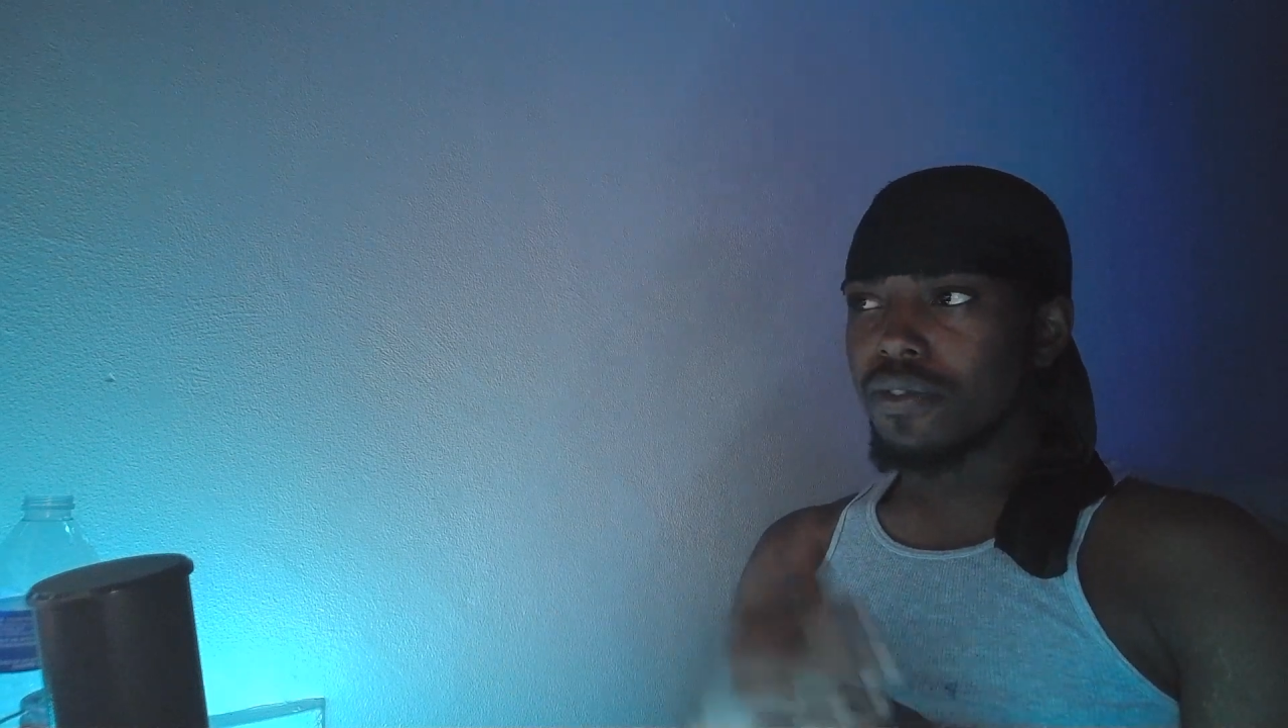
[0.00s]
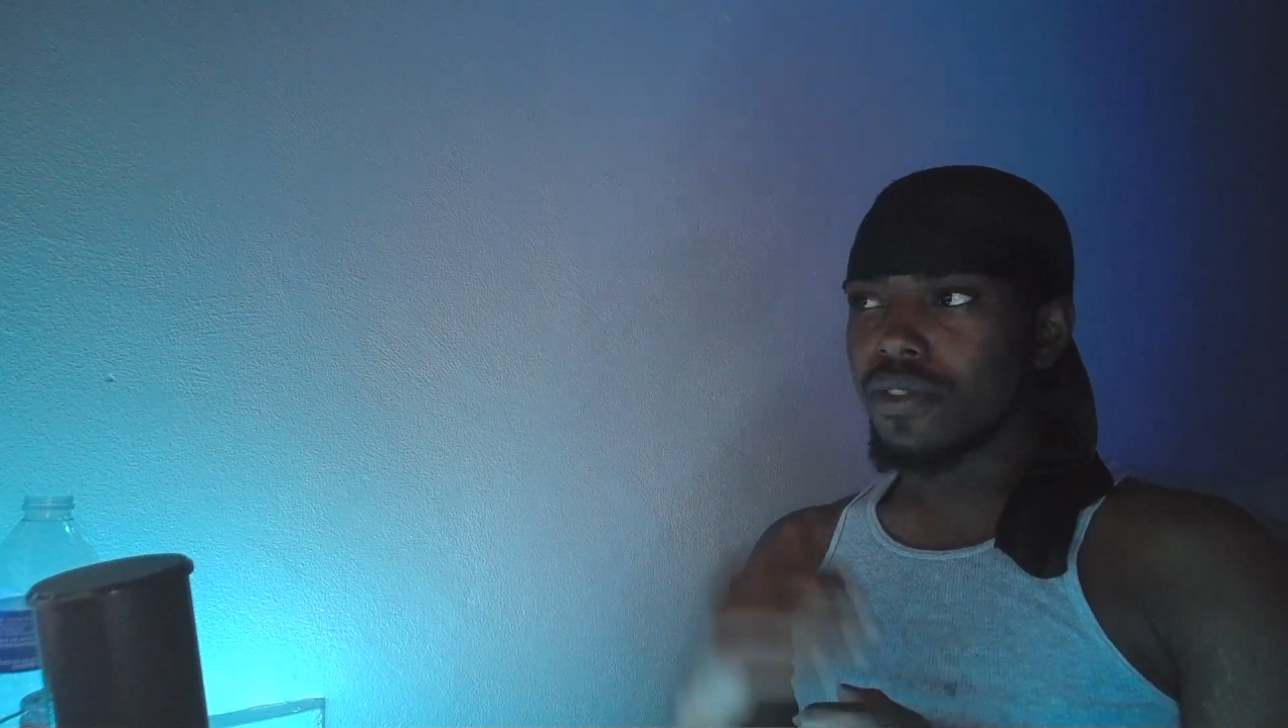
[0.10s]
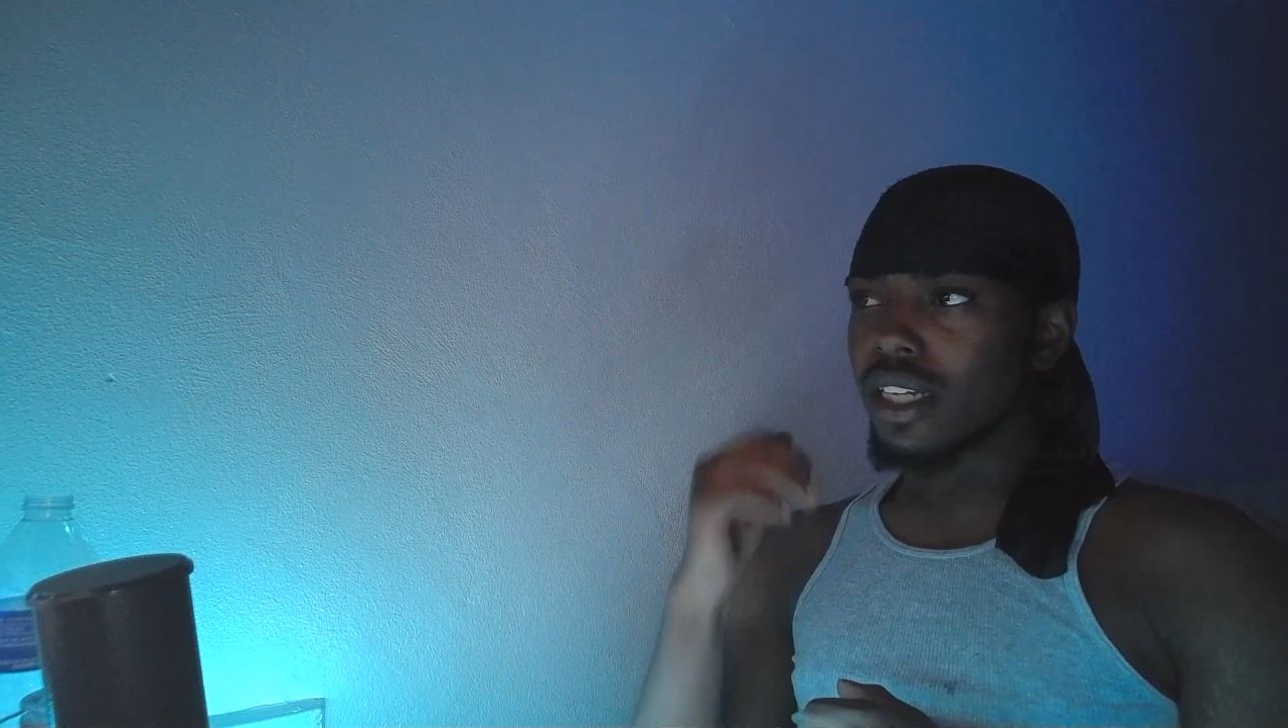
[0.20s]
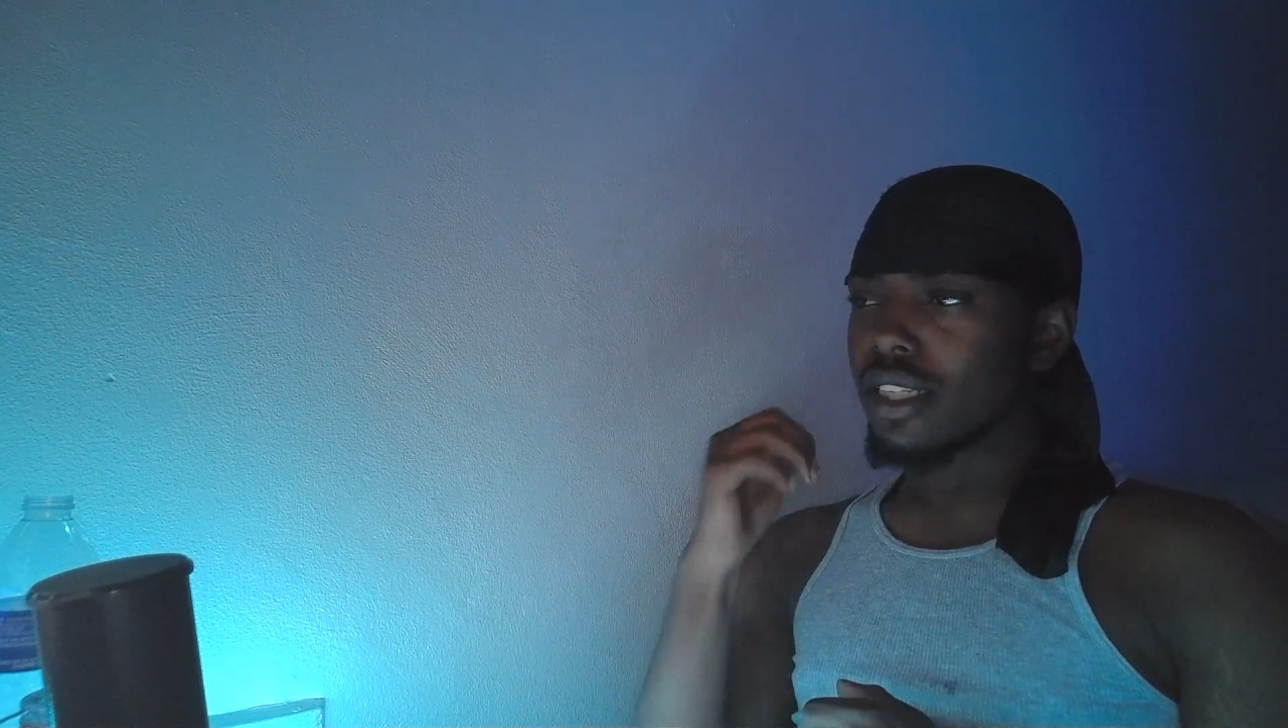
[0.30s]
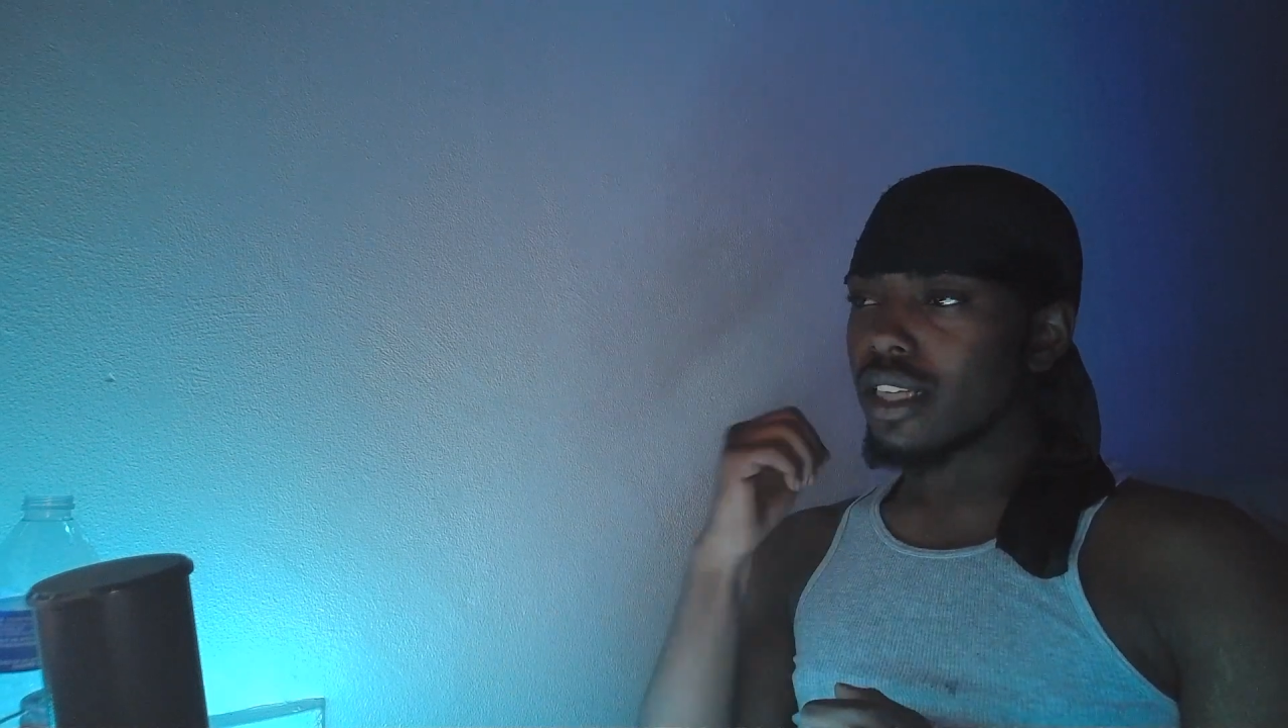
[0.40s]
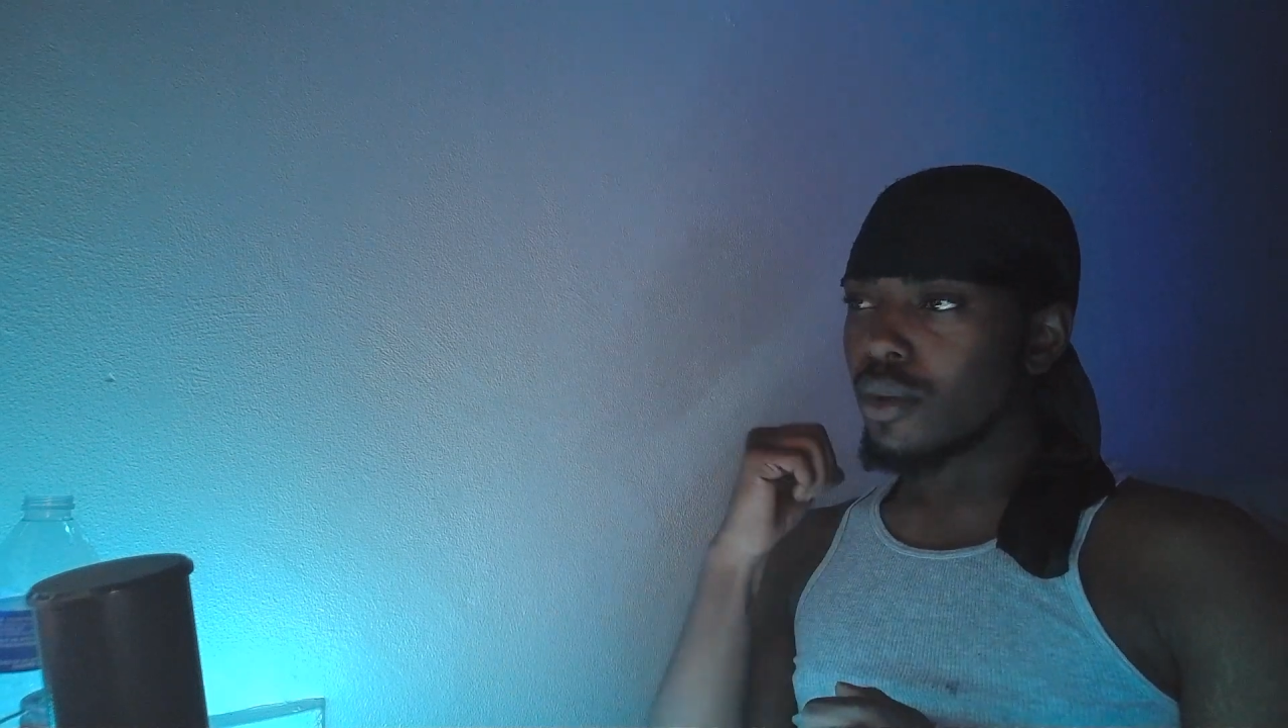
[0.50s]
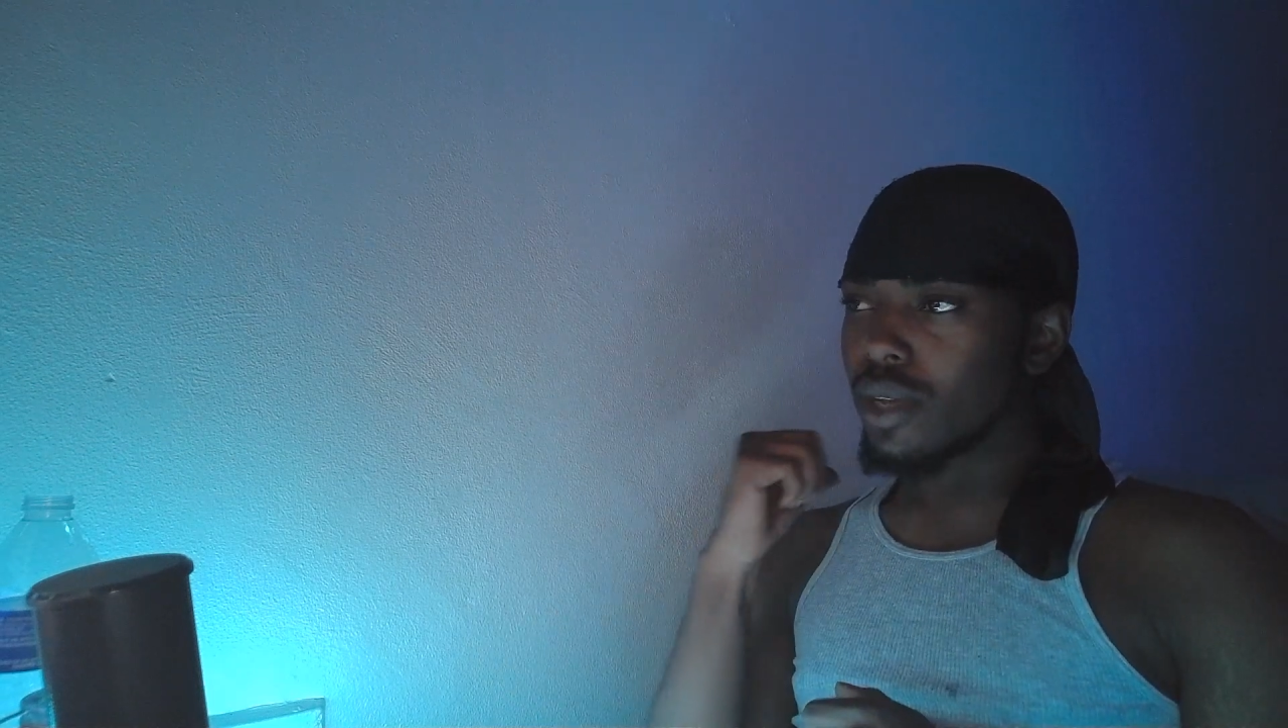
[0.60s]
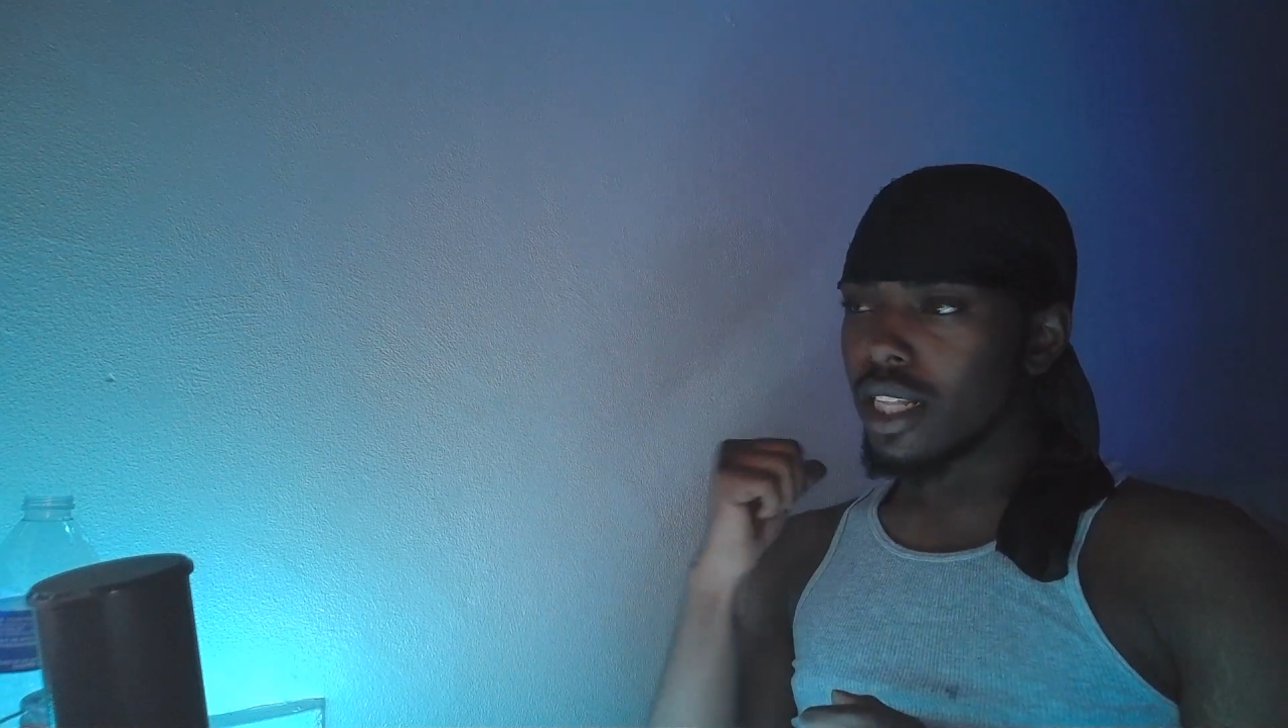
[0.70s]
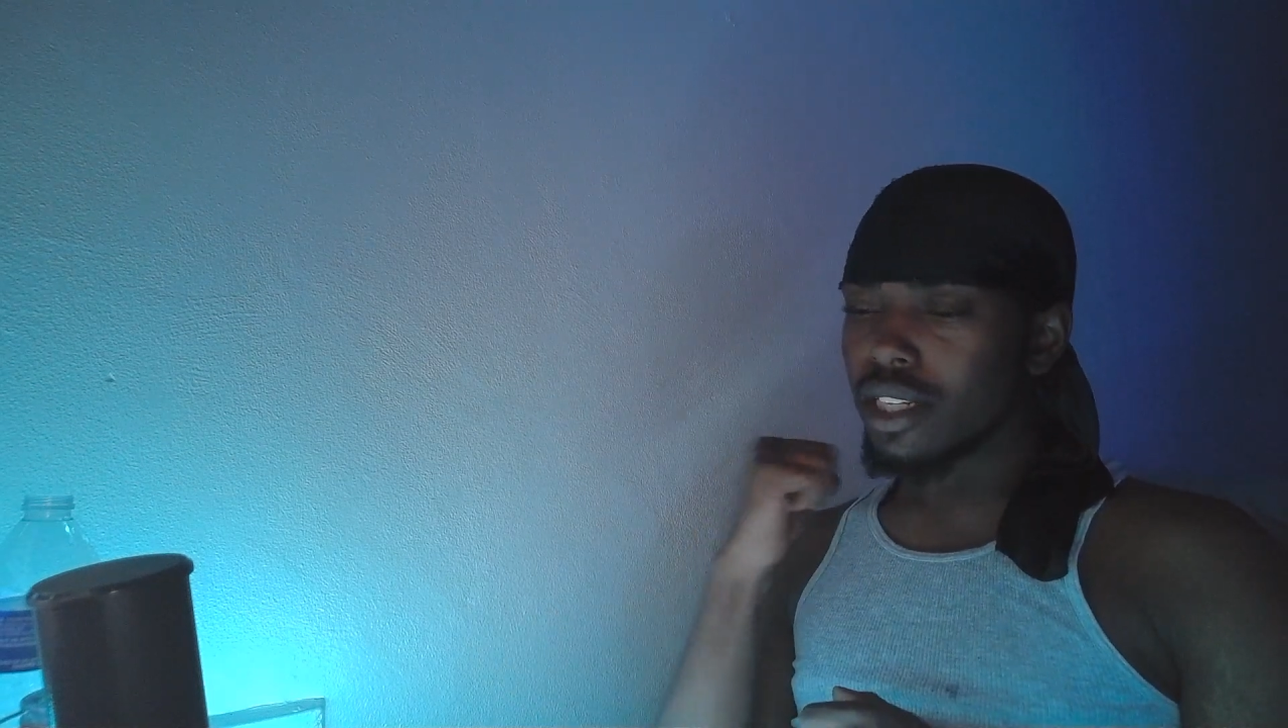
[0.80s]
Y'all saw we had